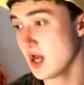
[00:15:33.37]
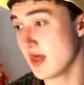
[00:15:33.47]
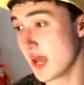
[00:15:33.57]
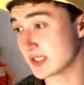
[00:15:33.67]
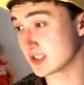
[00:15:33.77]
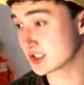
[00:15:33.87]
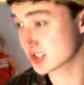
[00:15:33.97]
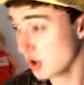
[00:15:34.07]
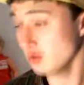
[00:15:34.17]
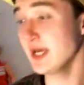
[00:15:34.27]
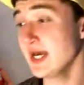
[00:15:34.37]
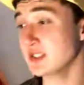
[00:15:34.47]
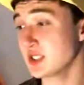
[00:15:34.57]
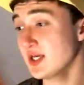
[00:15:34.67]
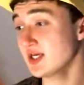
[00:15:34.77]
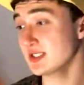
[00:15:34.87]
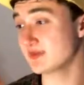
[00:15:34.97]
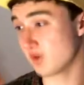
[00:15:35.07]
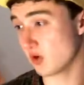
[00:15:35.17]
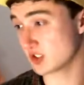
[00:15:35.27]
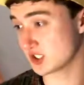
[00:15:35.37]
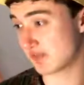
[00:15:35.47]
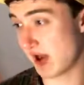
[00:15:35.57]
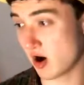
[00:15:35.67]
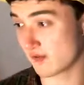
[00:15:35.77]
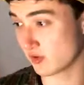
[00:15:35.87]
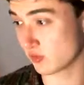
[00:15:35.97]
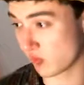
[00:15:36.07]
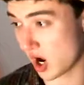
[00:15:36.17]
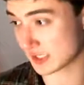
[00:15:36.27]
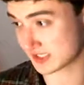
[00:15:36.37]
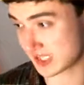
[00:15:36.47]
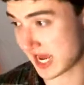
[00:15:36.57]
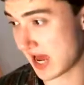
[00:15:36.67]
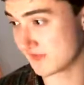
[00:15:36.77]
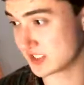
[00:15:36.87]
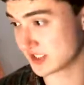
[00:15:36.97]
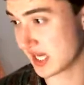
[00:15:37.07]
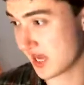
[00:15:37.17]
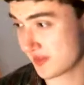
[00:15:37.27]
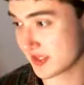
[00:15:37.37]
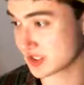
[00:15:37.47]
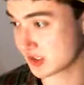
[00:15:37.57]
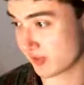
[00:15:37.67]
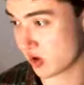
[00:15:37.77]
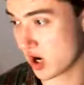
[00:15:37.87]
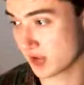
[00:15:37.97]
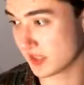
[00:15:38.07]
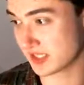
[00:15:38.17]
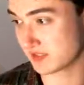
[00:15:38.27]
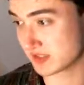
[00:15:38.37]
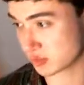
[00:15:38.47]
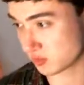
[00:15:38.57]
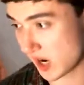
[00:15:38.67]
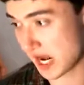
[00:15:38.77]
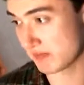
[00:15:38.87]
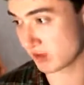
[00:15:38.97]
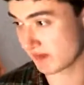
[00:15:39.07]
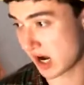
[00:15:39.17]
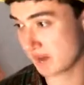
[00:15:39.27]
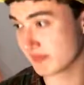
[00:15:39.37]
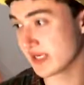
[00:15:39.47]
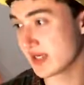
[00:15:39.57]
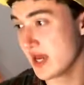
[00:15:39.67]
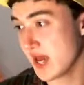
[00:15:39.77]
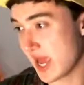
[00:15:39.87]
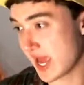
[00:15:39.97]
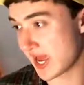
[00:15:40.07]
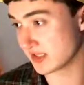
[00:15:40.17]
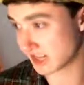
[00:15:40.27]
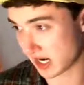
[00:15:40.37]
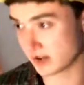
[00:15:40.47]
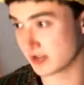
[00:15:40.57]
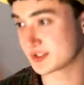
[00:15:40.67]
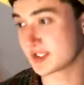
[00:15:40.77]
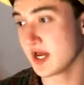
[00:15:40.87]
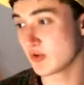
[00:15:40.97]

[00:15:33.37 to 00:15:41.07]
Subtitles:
And Stone Edge is for just powerful Rock Stab, just to hit things super hard, like the Mr. Rhyme, Rabombi, and Gyarados.